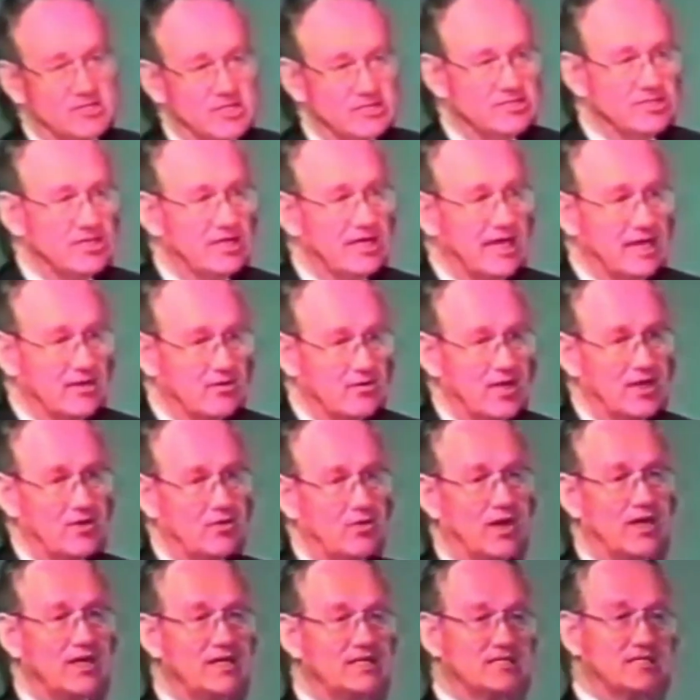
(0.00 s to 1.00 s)
that you got to read.
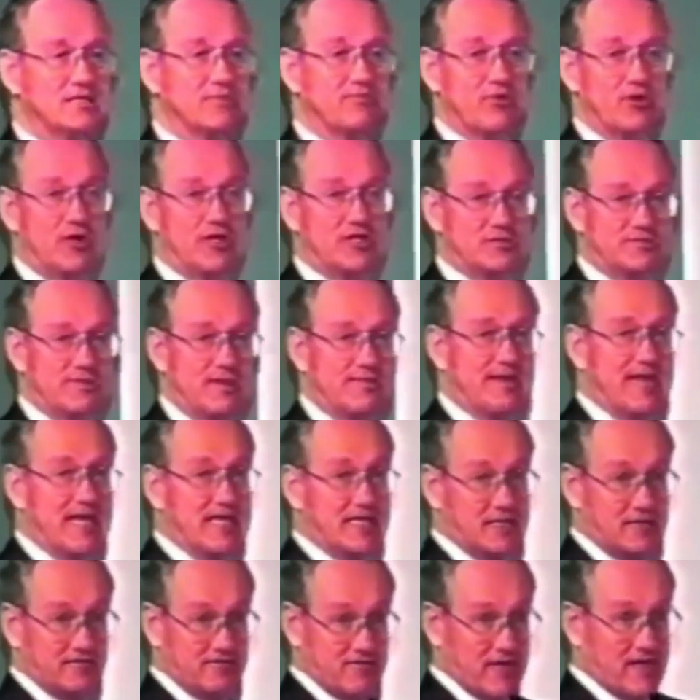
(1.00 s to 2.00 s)
One is The Prince by
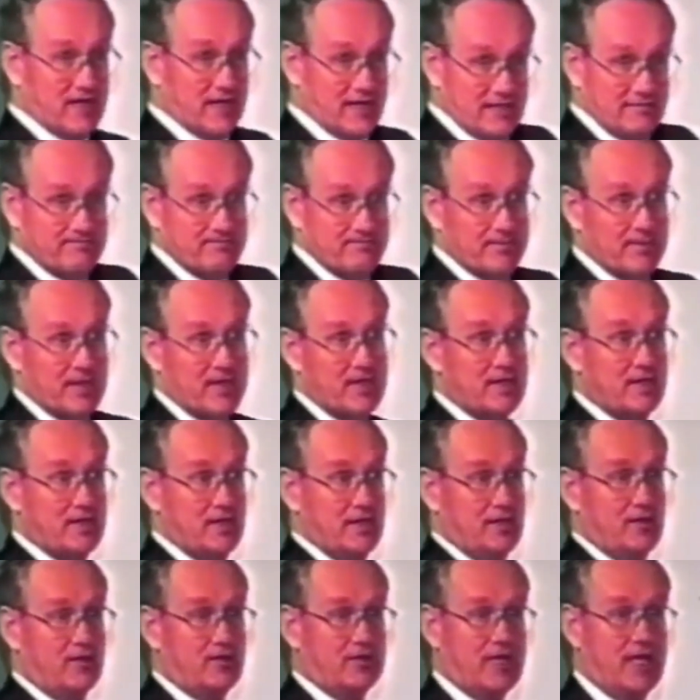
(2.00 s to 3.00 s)
Machiavelli,
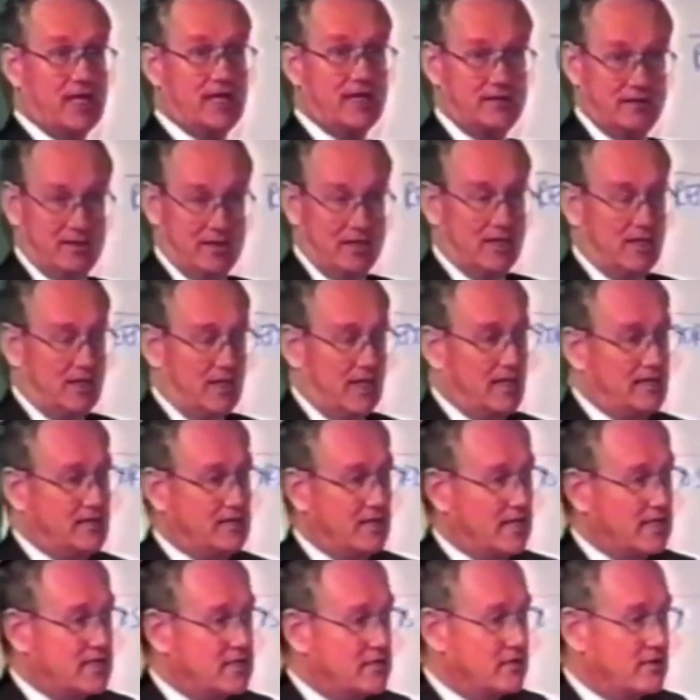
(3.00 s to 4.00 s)
okay, and
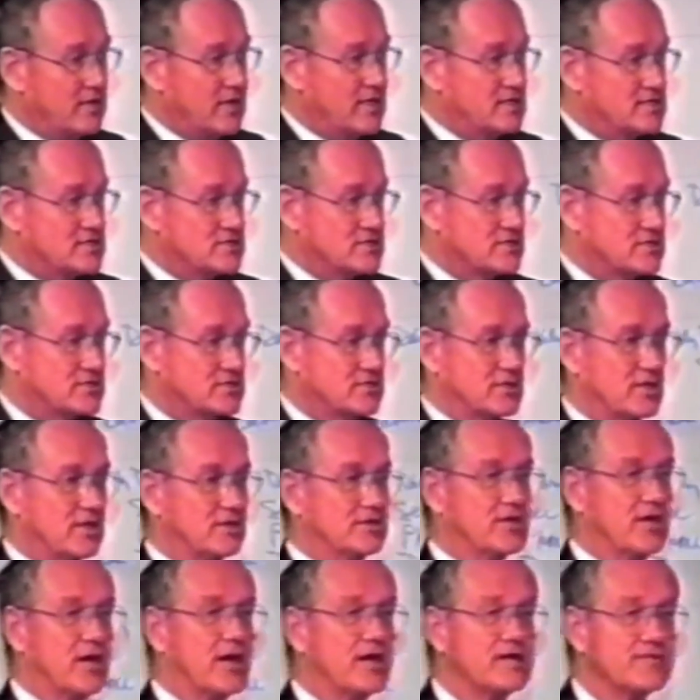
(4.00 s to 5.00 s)
the other is
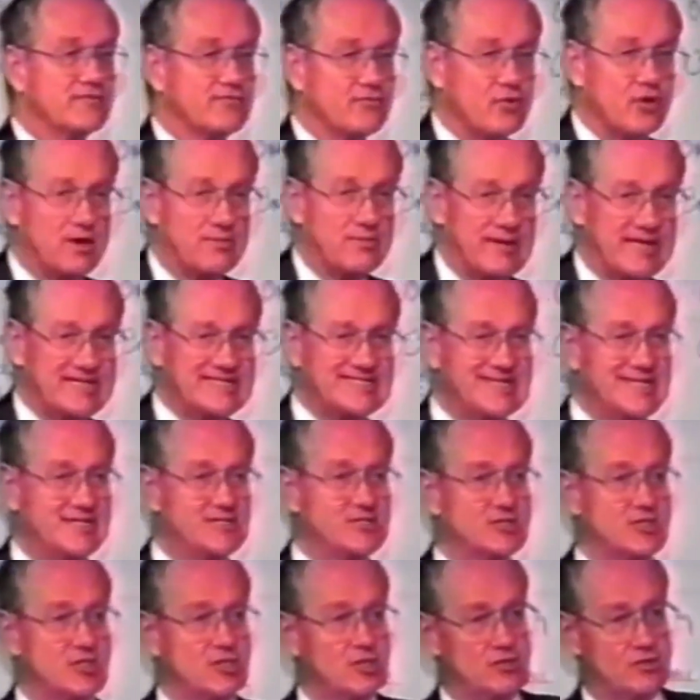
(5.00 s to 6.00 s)
The Art of War by
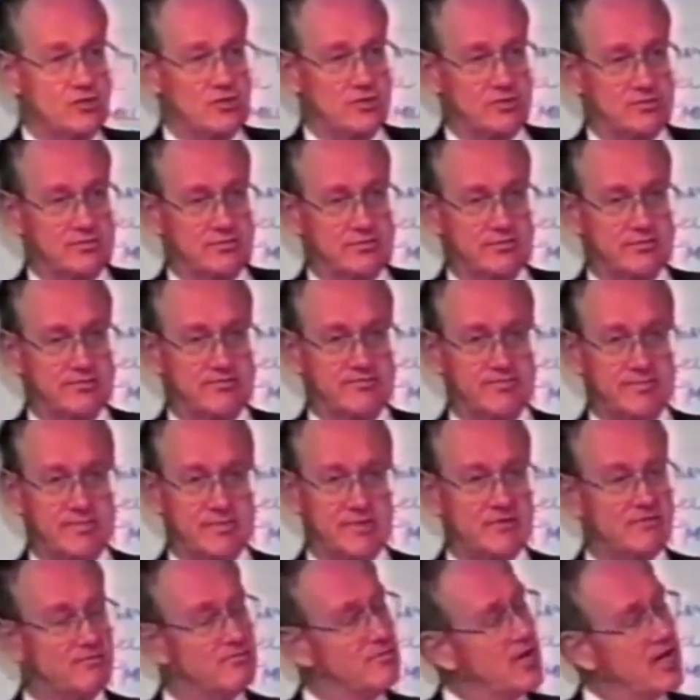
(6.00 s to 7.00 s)
Sun Tzu.
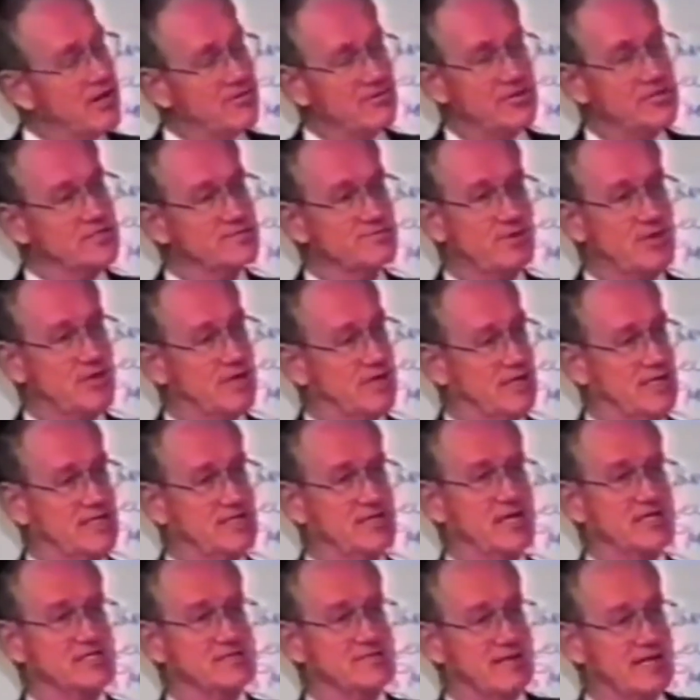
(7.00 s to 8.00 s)
Marvelous book. He
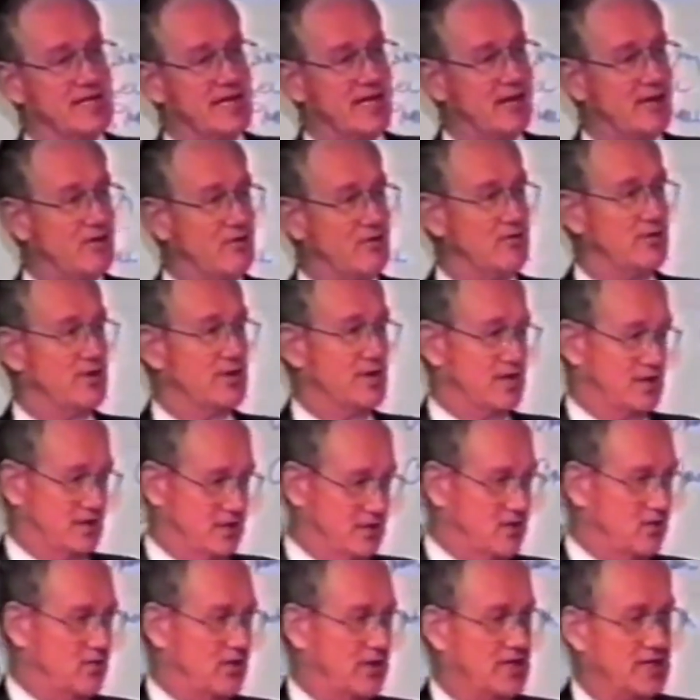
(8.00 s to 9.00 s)
talks about how
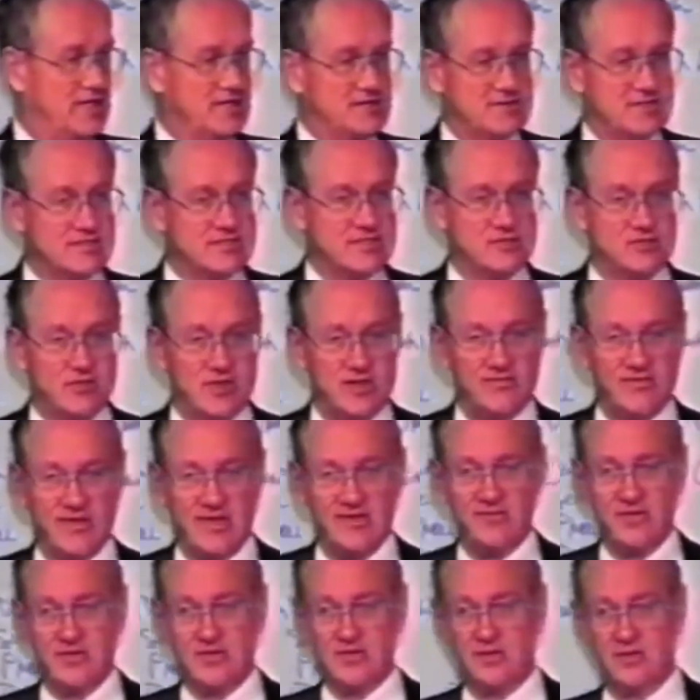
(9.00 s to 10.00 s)
you win. It's a
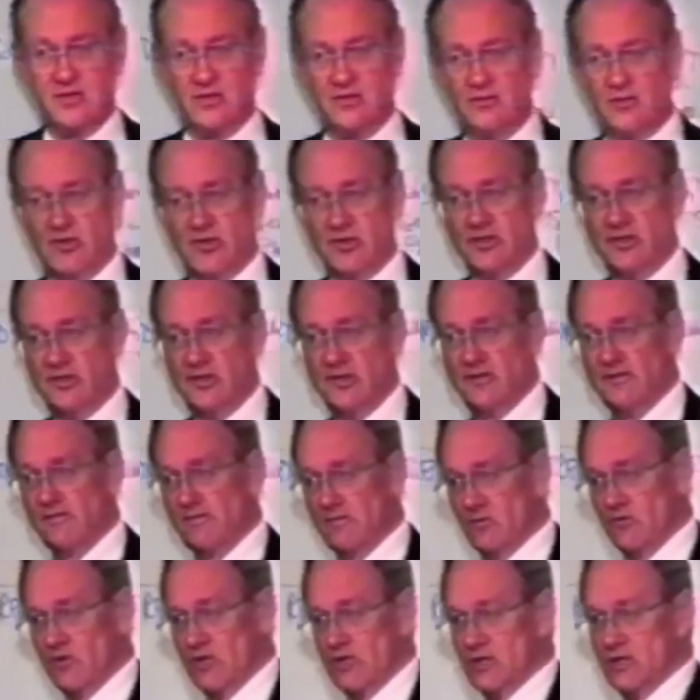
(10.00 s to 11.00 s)
2,500-year-old book,
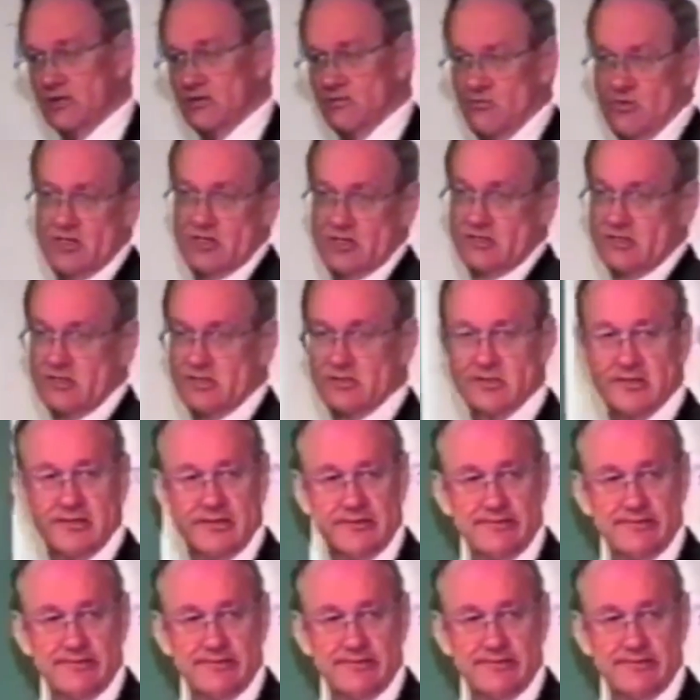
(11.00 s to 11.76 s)
written, what is it,